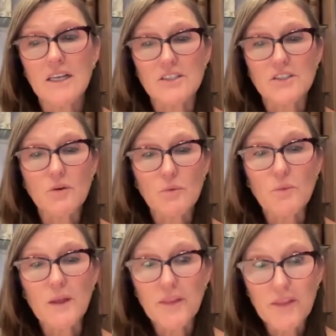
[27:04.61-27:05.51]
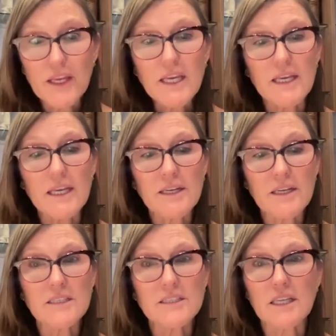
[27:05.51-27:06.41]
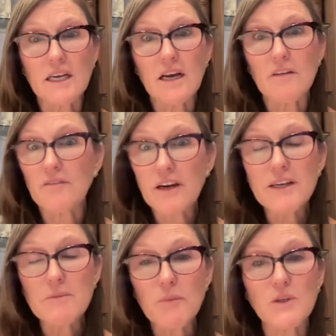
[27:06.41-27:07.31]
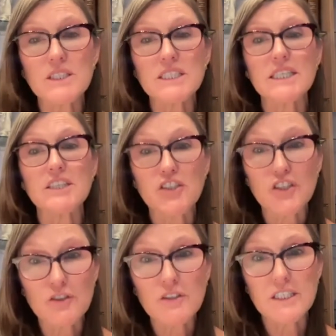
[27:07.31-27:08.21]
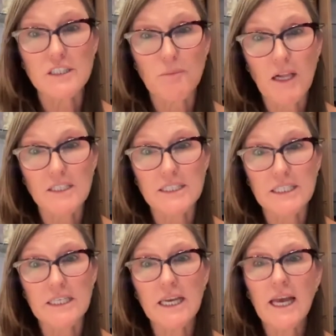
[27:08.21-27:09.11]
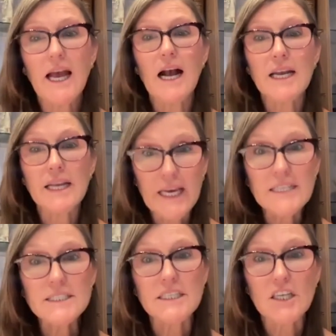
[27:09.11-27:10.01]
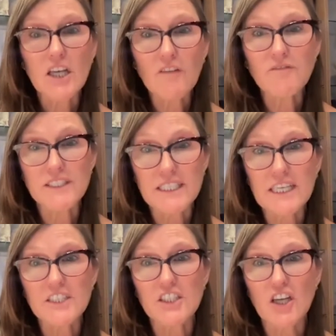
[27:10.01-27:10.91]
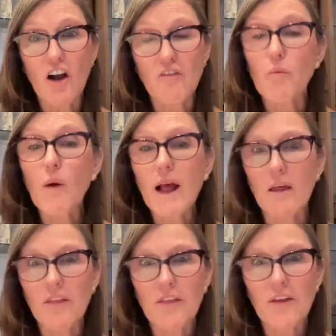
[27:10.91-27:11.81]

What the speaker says: So we think it is a very important insurance policy against the confiscation of wealth.